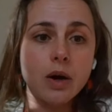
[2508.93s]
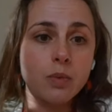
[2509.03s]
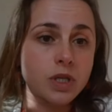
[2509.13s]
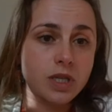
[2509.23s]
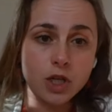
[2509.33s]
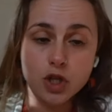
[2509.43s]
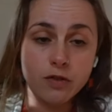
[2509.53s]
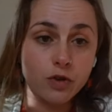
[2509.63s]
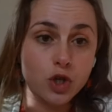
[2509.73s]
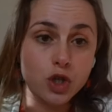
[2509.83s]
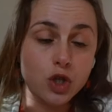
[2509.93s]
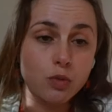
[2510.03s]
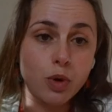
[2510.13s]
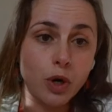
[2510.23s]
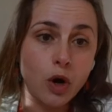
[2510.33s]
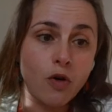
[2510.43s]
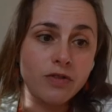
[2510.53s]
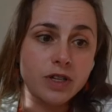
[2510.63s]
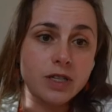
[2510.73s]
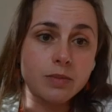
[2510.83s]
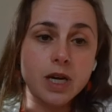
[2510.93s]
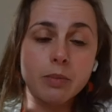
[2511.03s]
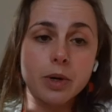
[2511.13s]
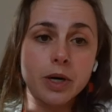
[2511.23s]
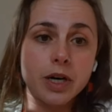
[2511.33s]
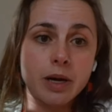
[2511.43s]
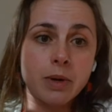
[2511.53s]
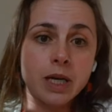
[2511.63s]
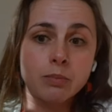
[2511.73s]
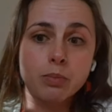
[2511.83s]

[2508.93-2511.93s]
was essentially version 2.0 of the September agreement,